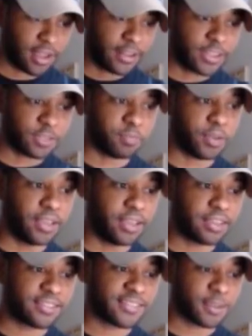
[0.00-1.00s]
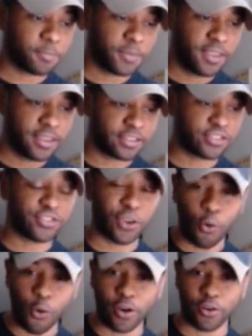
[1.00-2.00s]
as being something
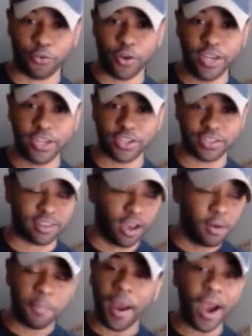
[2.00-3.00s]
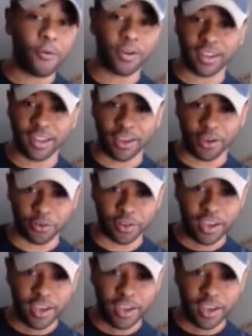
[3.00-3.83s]
so egregious, unparalleled,